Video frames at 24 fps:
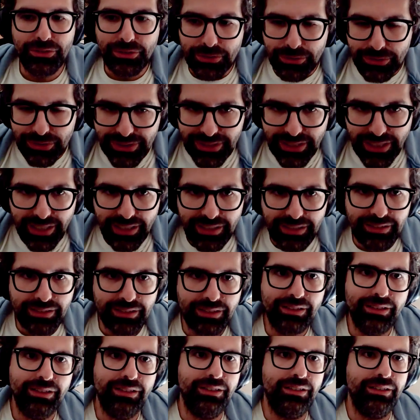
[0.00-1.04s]
your side,
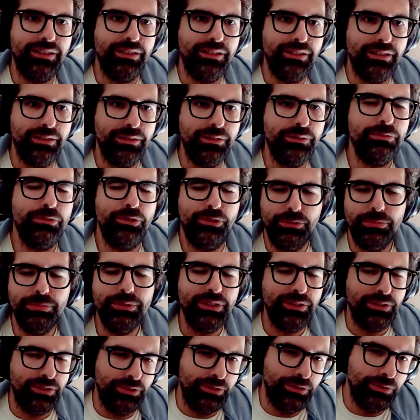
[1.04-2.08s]
you
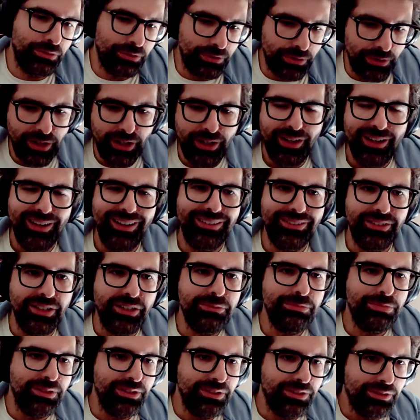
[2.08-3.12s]
being the user, not
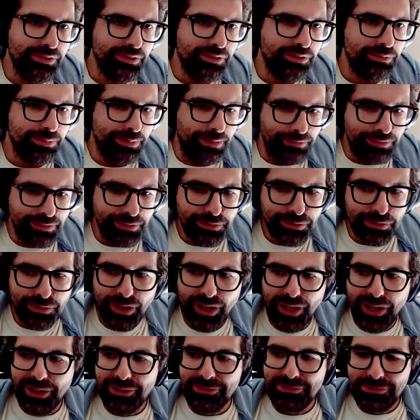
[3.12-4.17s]
being the spam filter,
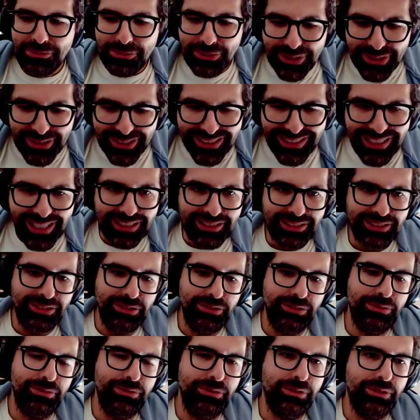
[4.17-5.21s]
we're telling
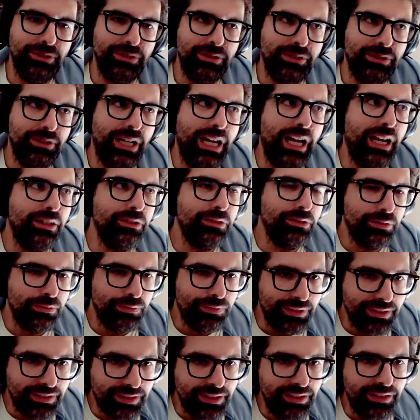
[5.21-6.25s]
you how to
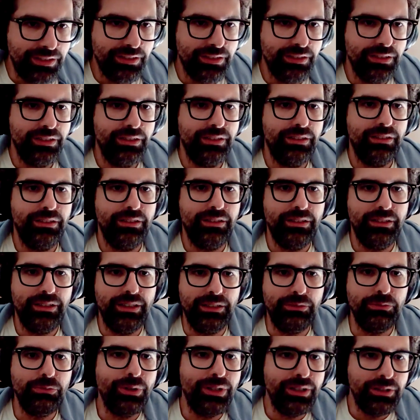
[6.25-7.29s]
fix it
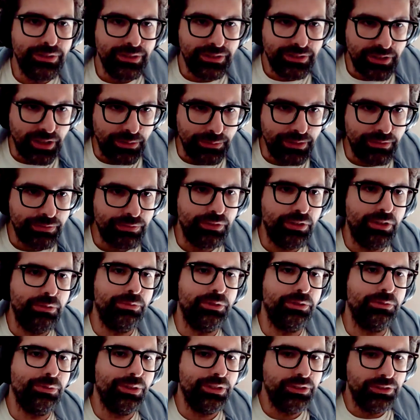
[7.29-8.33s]
and where it's coming from
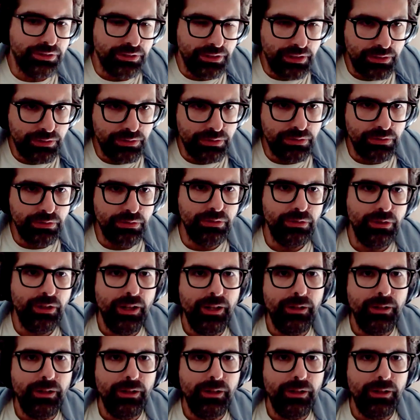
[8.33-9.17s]
and what you need to do,